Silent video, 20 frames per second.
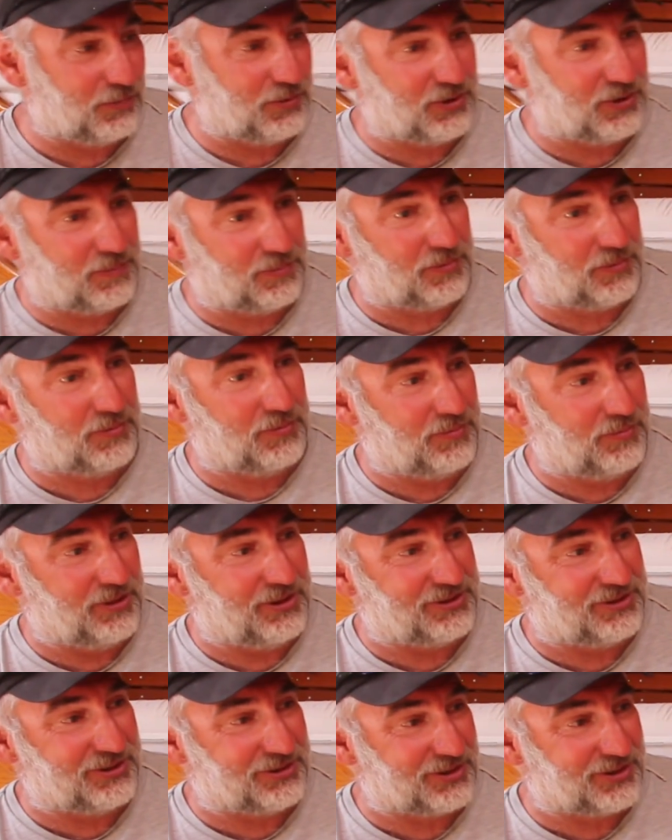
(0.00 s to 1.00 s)
but the problem
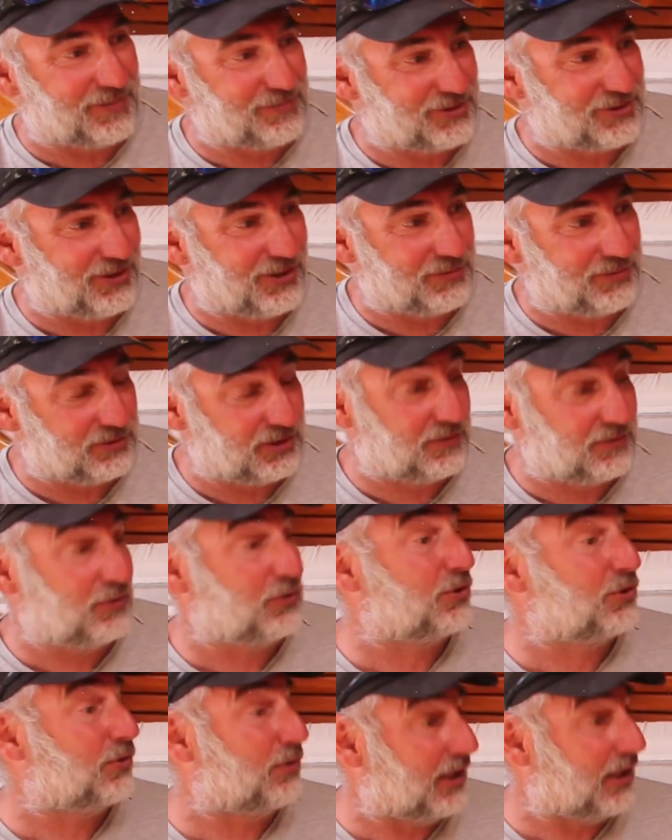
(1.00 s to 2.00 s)
is that sometimes if
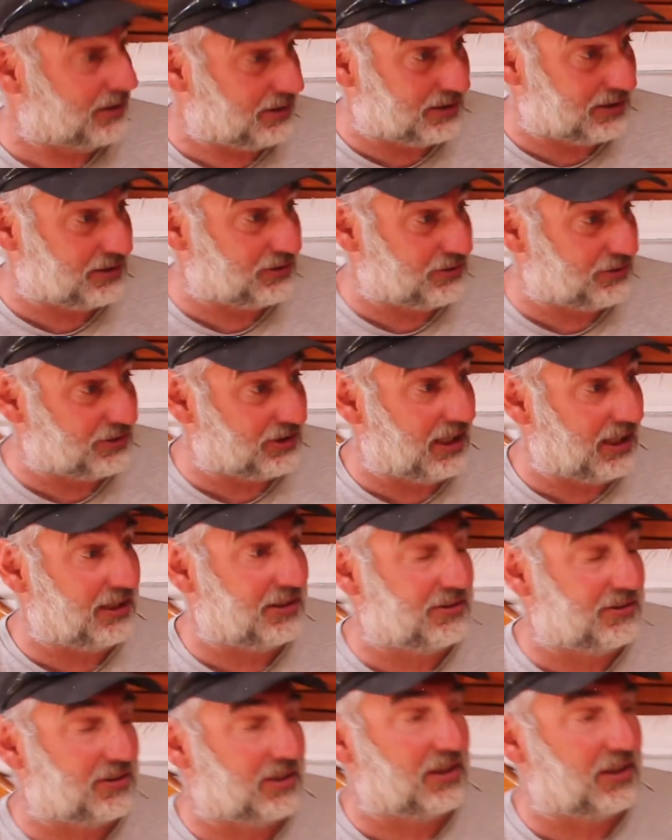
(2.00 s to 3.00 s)
you're shorthanded, as you
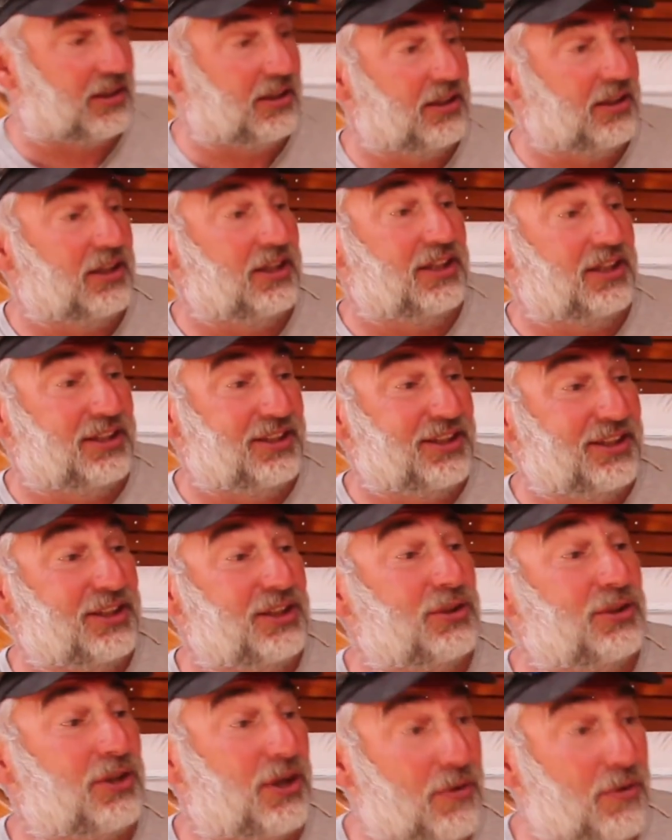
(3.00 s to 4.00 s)
said,
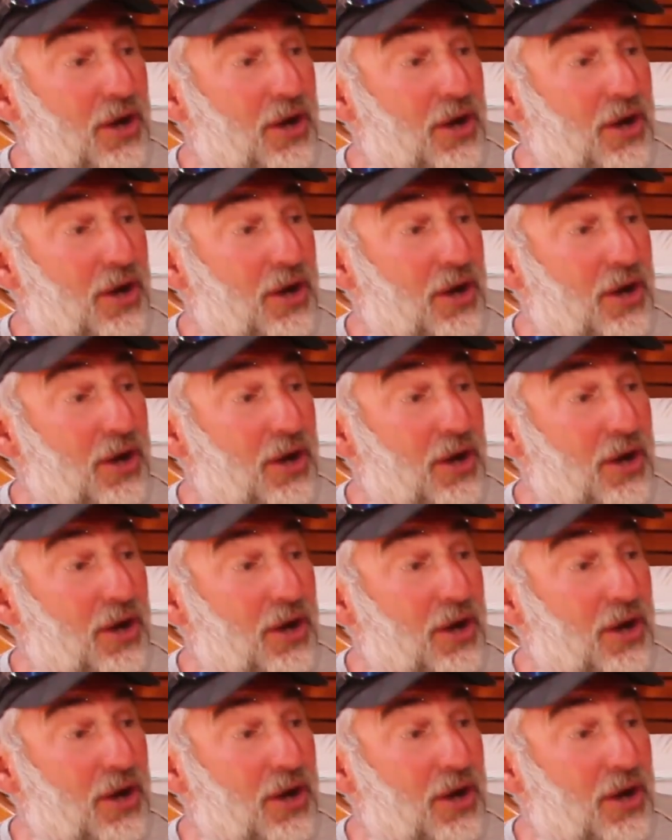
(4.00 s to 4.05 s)
you go